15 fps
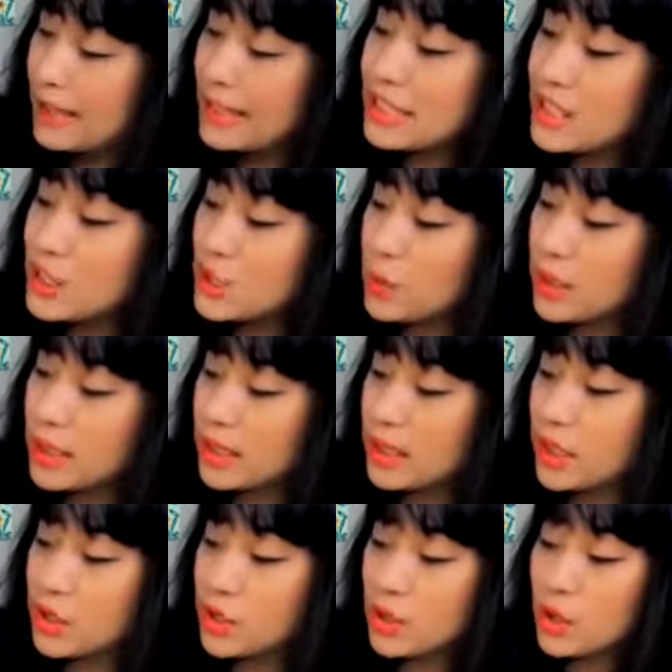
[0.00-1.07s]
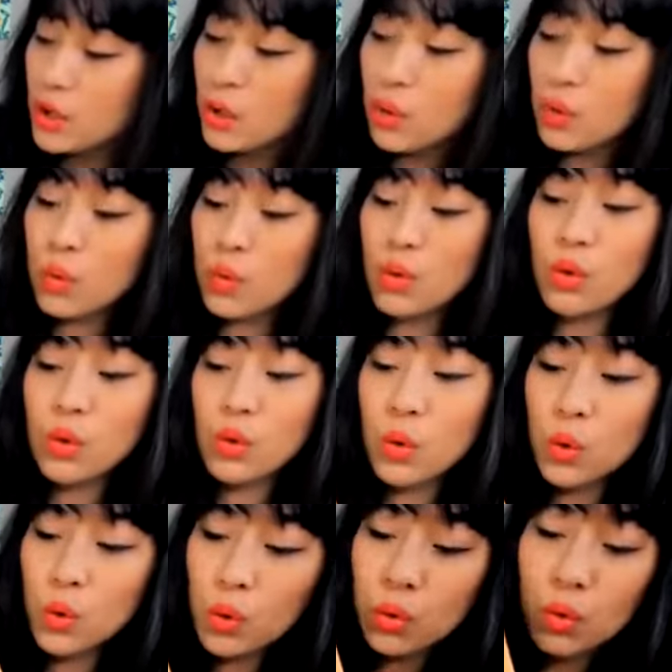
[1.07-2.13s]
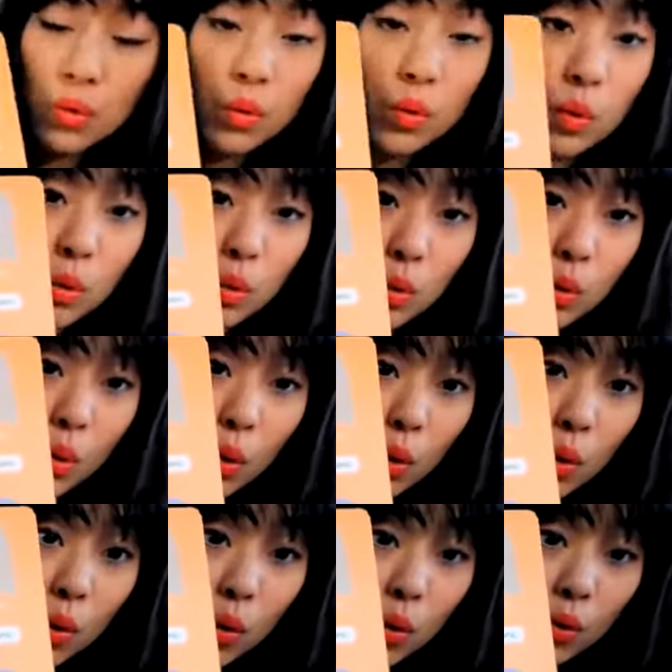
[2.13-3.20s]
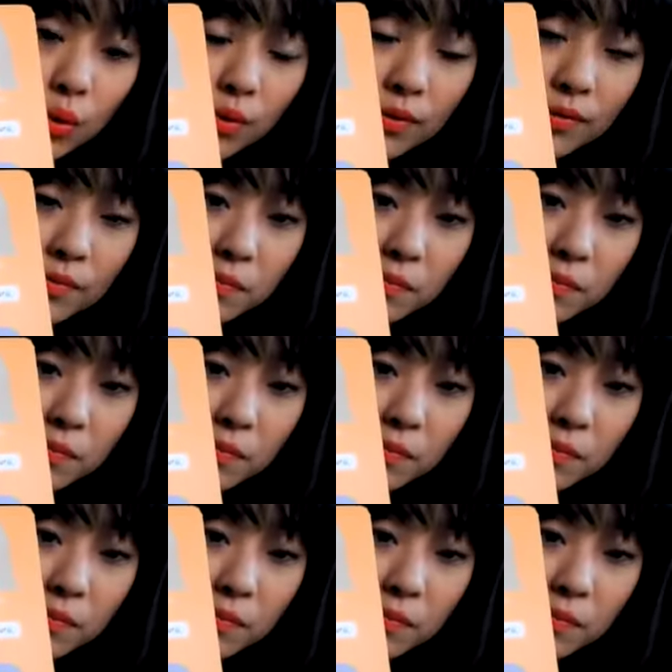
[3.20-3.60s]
in Swedish. Ooh, ooh, ooh, ooh.